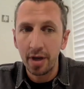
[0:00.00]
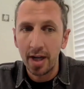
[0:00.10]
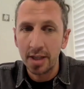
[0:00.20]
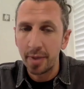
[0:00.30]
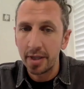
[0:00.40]

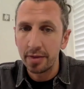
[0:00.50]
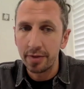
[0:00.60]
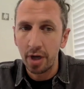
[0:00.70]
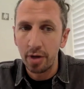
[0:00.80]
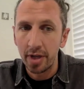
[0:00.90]
aspect of
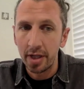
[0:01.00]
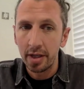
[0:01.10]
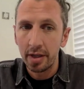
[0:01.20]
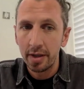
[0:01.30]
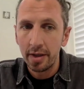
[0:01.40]
coding,
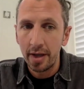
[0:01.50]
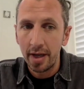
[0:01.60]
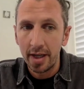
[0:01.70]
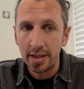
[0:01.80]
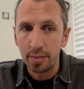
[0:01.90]

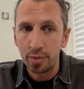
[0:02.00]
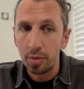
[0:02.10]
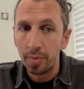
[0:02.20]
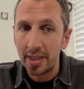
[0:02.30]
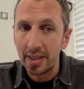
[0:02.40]
uh, some sort of
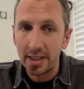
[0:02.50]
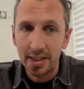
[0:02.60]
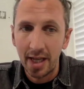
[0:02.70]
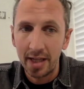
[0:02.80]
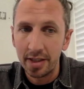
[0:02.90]
basic
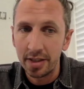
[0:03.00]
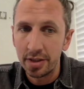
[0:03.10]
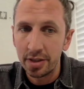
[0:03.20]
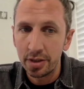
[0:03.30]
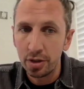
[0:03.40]

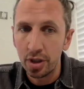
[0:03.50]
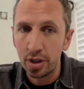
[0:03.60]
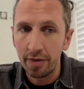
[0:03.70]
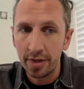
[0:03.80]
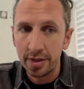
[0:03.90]
standards, good
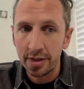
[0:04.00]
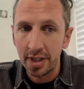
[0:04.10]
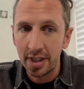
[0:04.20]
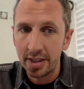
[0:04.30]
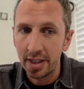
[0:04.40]
governance,
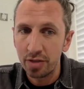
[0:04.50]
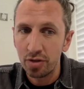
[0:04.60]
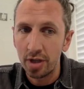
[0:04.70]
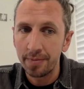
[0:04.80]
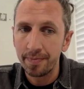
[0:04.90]

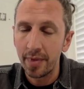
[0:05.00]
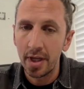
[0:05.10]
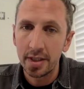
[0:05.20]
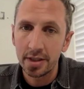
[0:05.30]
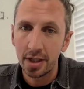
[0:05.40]
etc.? Uh,
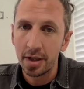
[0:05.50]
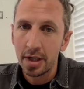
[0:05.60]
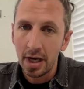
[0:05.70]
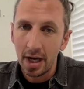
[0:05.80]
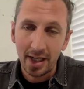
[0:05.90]
so,
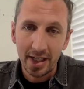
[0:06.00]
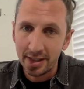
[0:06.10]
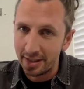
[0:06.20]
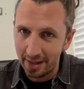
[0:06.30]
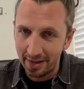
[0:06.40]
I
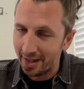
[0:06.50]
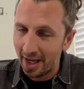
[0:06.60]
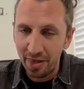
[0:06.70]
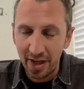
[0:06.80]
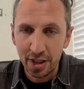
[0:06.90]
guess the
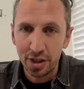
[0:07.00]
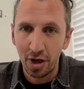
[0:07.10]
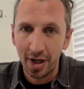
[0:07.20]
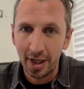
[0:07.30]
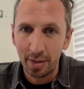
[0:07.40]
ethics
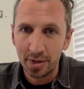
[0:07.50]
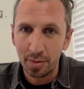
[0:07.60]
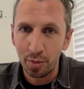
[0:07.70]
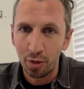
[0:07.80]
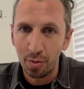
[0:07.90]
side comes in
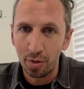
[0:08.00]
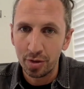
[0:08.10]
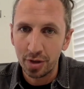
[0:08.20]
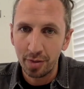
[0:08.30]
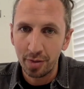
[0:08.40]
more and more.
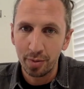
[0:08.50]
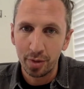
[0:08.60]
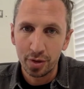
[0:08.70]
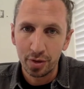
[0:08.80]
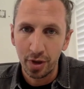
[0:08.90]
So,
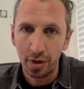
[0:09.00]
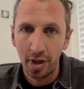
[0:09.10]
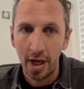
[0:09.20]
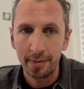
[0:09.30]
what's your view yeah. there?